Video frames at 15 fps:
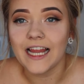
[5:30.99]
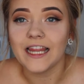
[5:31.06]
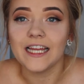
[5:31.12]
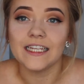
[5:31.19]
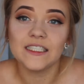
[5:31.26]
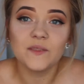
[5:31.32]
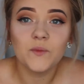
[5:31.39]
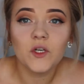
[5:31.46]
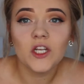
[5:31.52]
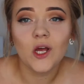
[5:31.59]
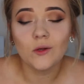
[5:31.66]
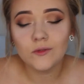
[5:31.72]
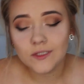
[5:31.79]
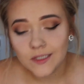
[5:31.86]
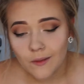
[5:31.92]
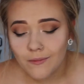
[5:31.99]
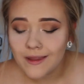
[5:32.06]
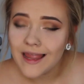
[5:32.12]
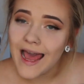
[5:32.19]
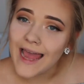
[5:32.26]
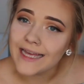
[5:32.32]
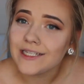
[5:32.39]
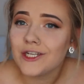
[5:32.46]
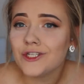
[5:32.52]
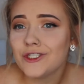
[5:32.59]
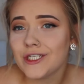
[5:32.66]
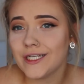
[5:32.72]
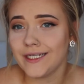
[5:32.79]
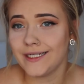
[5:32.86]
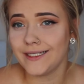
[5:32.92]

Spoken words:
let's put on some lashes.